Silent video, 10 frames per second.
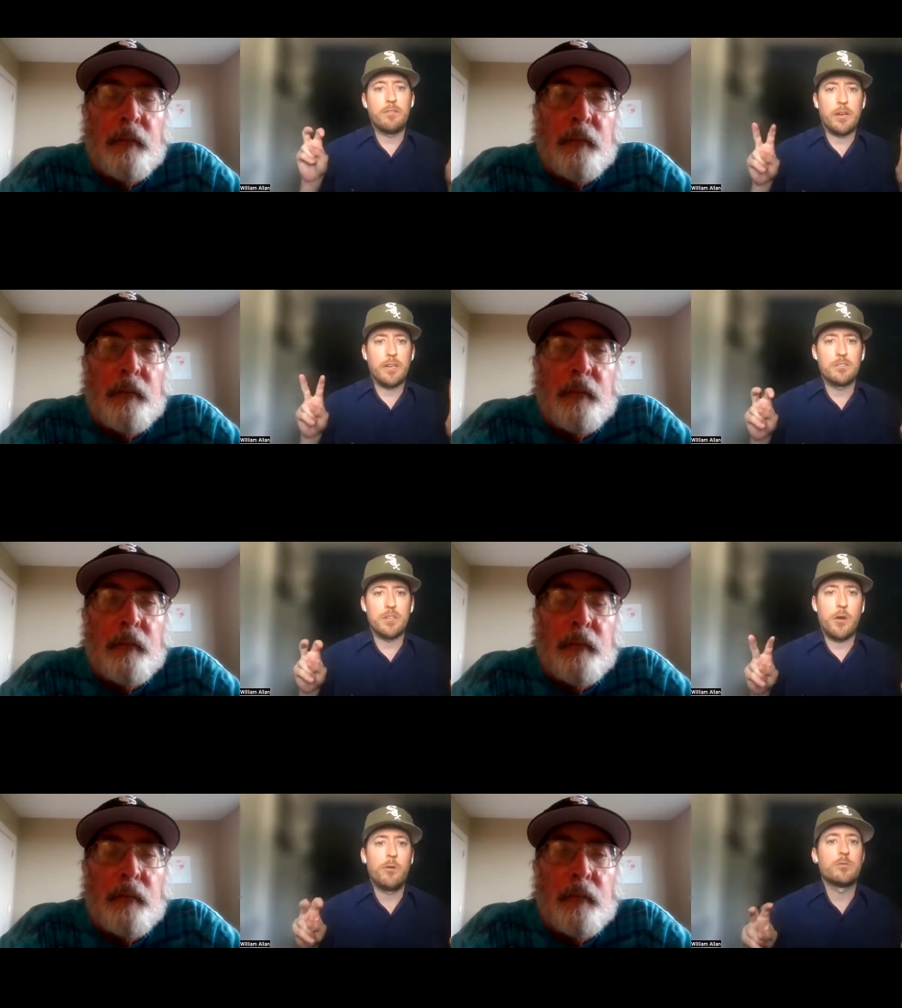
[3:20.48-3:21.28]
Speaker 1: leave on
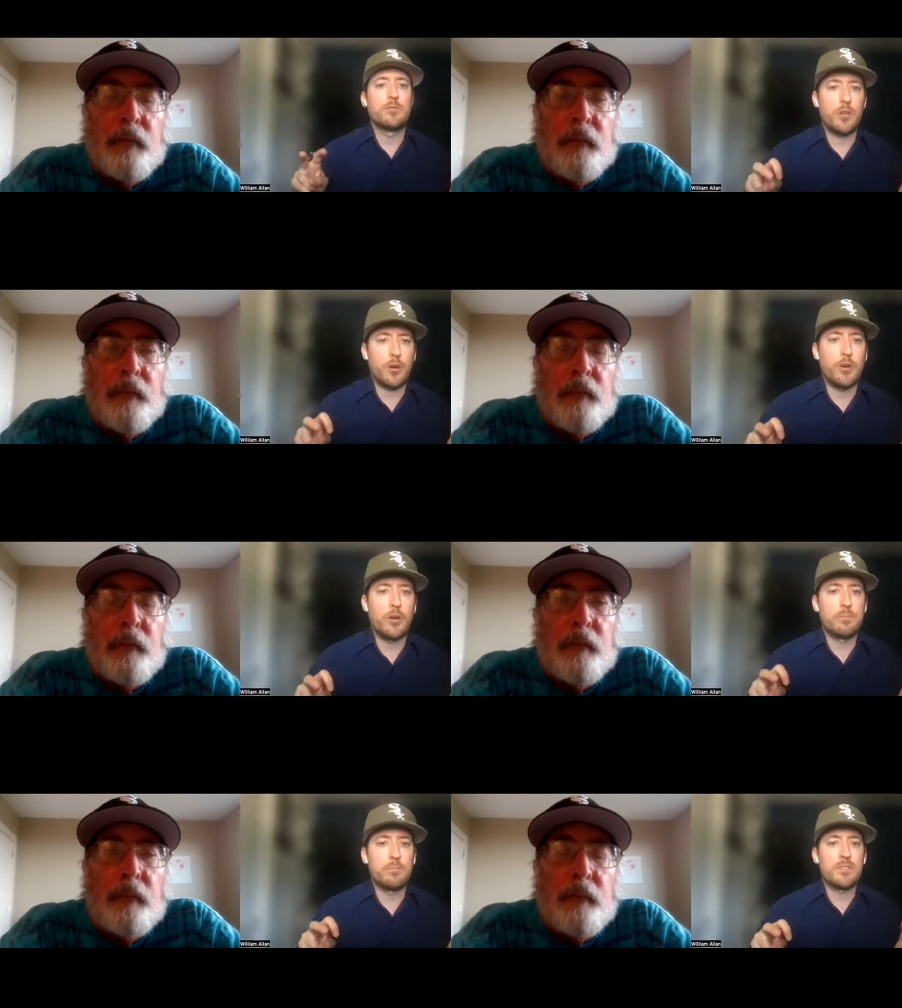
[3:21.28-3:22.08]
his own
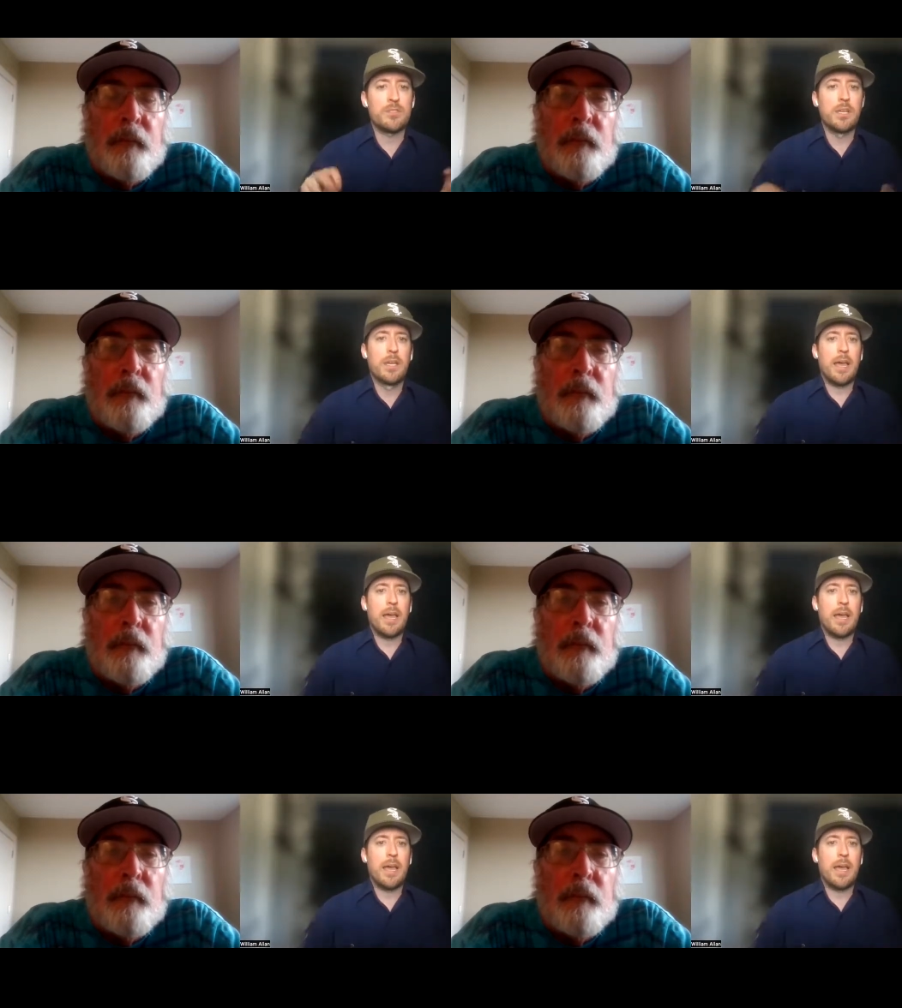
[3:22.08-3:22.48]
terms